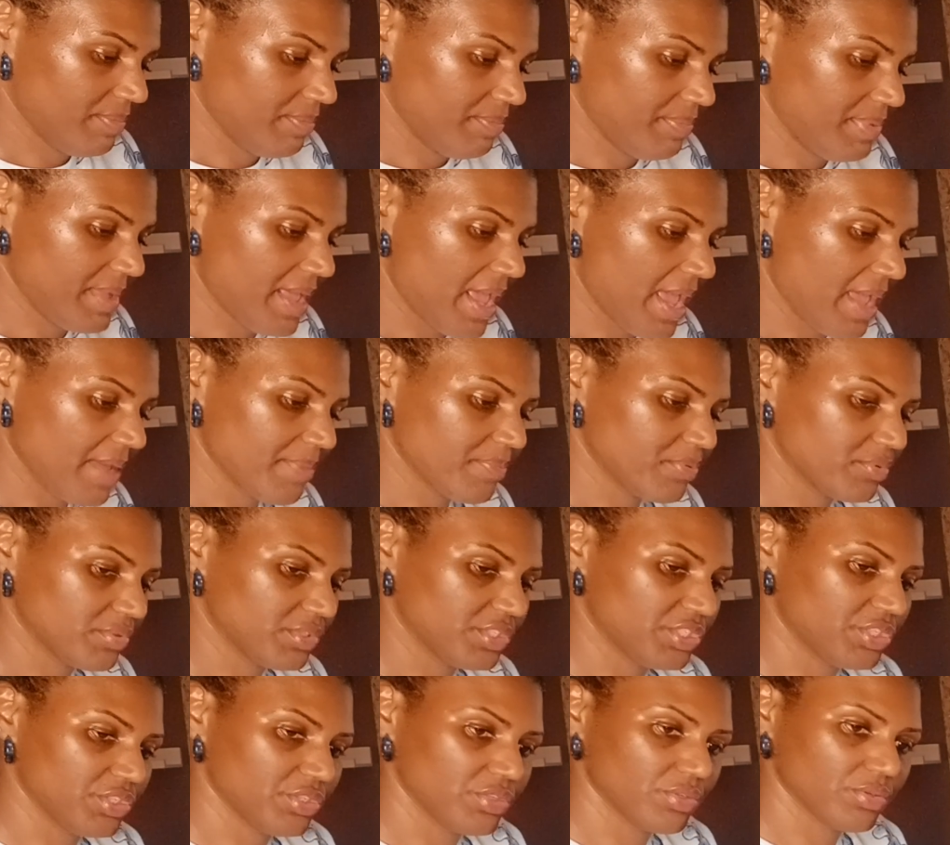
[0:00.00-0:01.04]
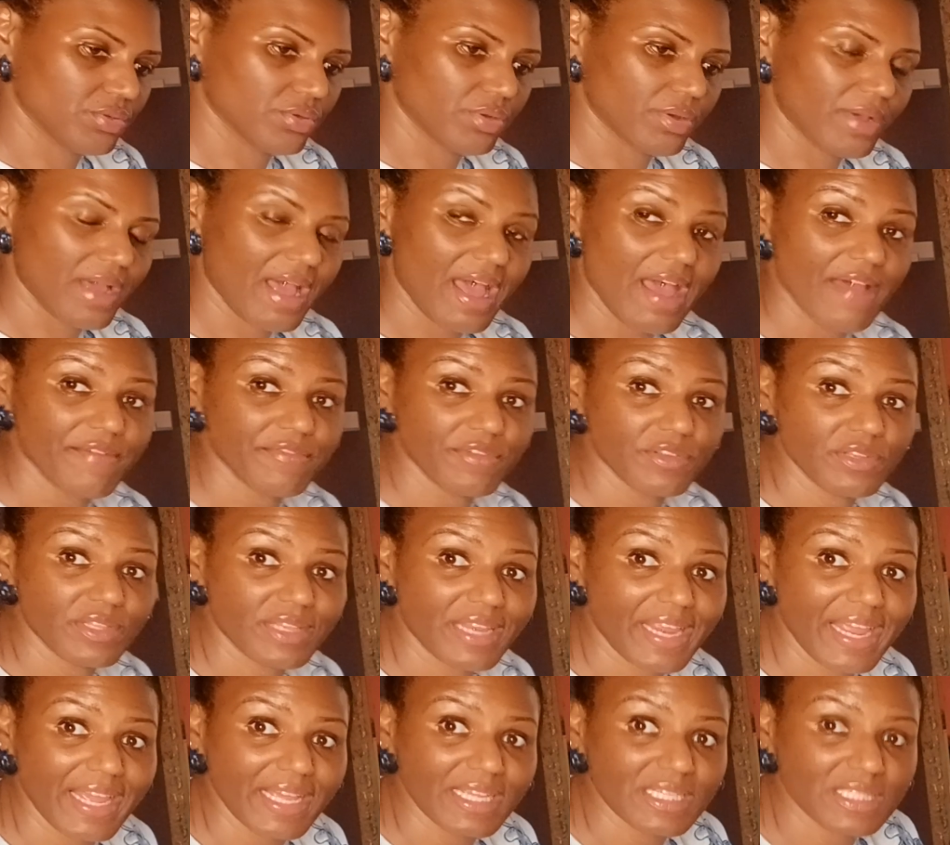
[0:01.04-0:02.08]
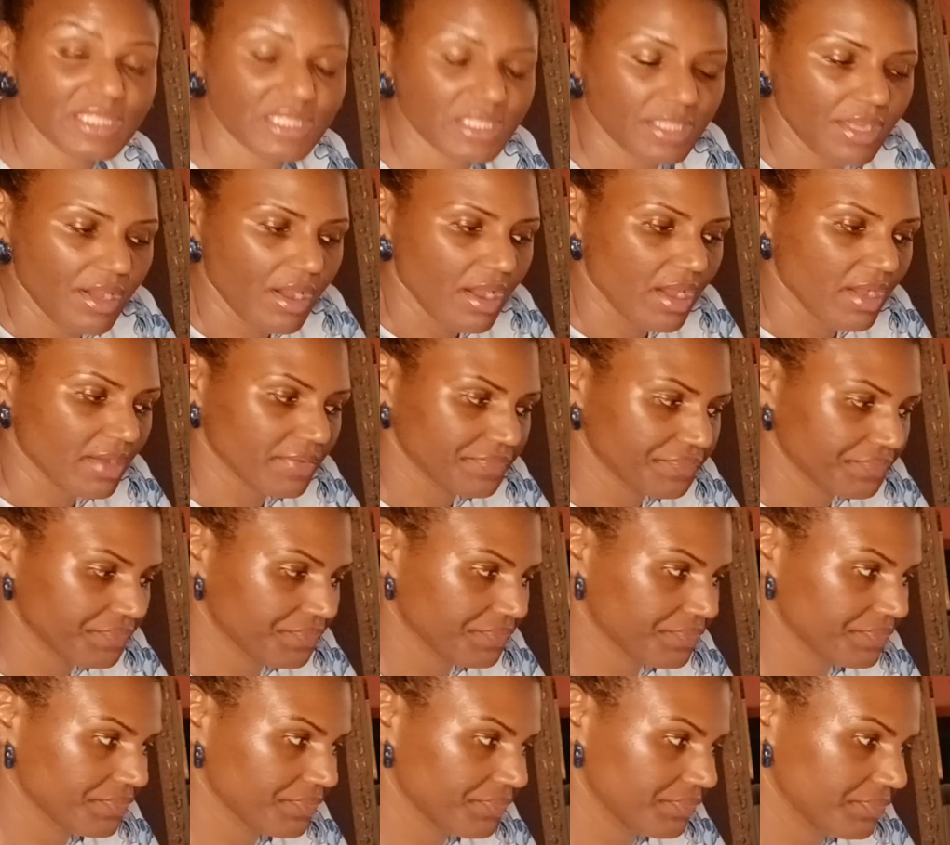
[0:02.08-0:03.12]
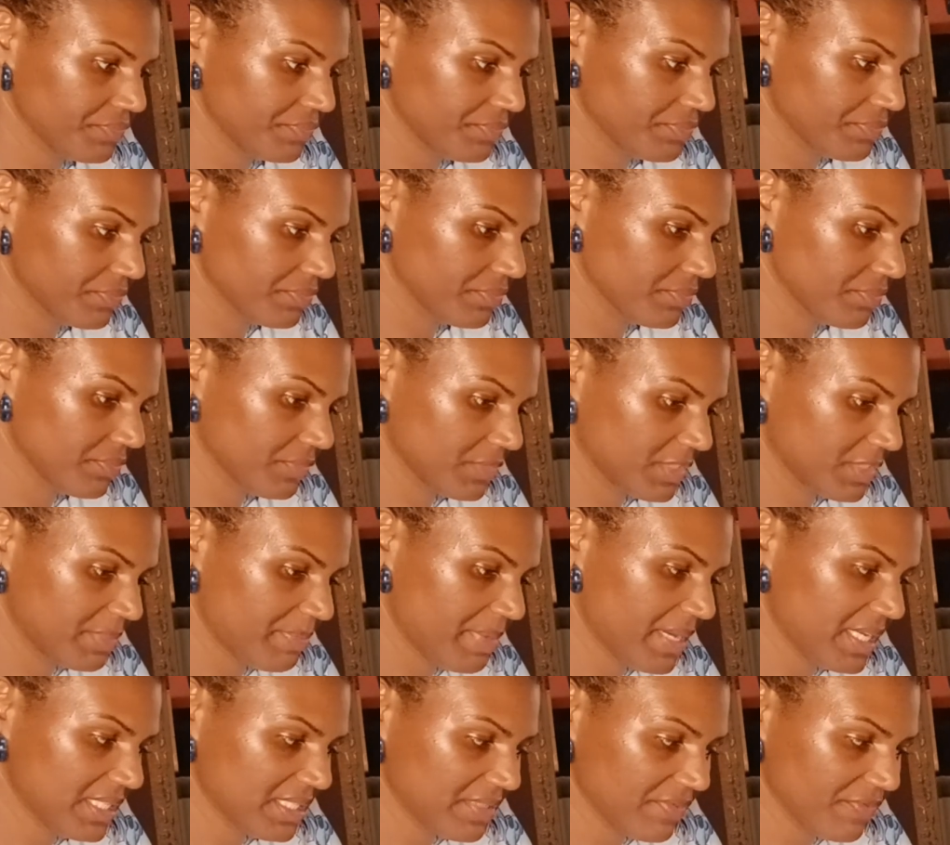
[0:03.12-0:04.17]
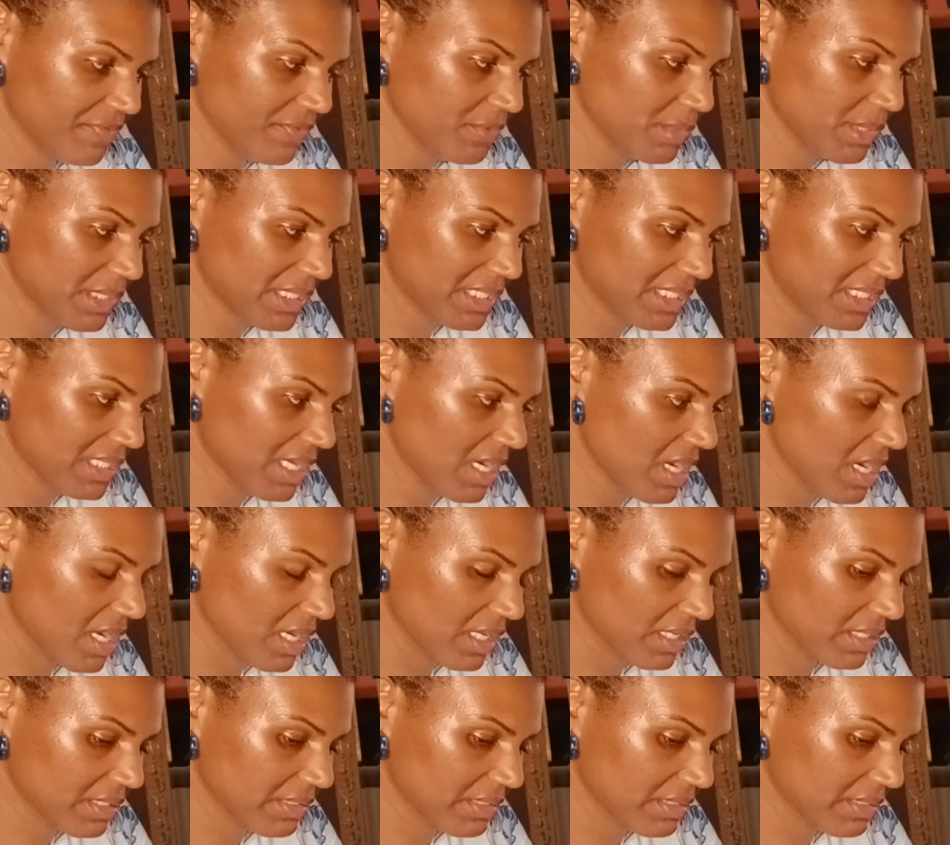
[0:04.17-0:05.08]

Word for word: be able to have a kickstart. This person feels stuck.